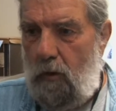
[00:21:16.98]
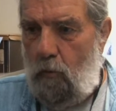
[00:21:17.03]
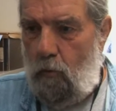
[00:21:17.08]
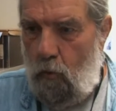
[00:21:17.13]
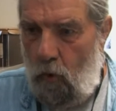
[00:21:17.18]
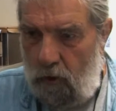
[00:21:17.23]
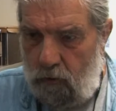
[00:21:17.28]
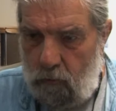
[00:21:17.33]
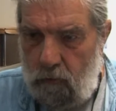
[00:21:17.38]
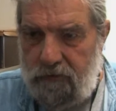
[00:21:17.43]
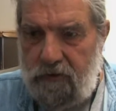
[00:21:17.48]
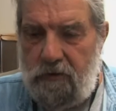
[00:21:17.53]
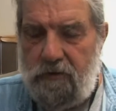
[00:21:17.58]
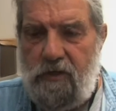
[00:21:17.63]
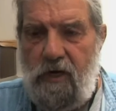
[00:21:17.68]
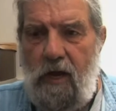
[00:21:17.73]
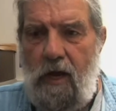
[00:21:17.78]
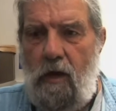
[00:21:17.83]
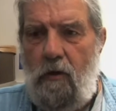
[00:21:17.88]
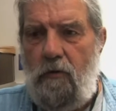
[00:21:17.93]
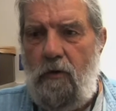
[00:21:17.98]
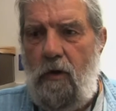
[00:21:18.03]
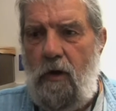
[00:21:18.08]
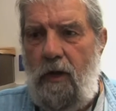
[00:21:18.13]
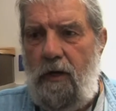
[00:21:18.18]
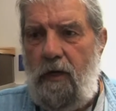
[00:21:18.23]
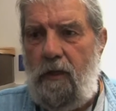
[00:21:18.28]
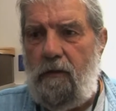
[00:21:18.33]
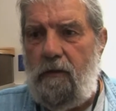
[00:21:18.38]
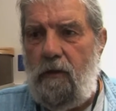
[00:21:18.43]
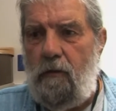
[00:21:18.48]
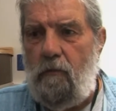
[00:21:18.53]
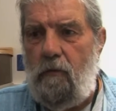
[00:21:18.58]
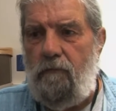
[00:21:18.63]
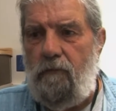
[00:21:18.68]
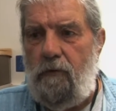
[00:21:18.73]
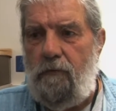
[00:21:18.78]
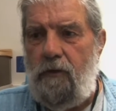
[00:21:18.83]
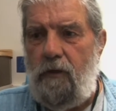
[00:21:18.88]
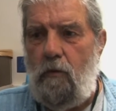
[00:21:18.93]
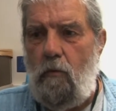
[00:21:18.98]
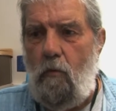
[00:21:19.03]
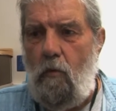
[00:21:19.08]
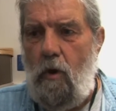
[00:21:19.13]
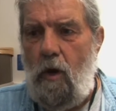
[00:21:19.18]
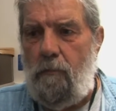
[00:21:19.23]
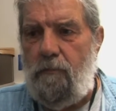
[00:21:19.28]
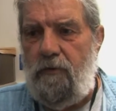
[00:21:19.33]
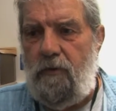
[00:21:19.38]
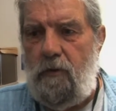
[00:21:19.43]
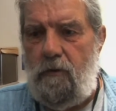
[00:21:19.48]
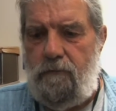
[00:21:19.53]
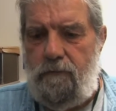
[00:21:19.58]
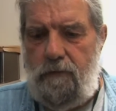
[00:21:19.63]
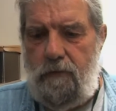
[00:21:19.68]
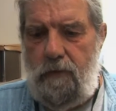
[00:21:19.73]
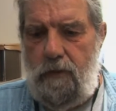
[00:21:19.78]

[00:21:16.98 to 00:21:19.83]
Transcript: Worked with the town on it. They were very cooperative.